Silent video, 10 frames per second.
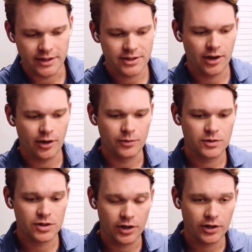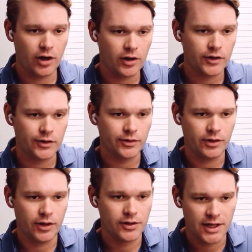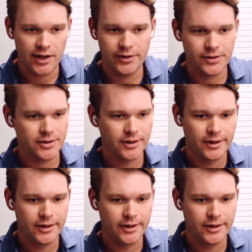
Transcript: So started calling on hotels.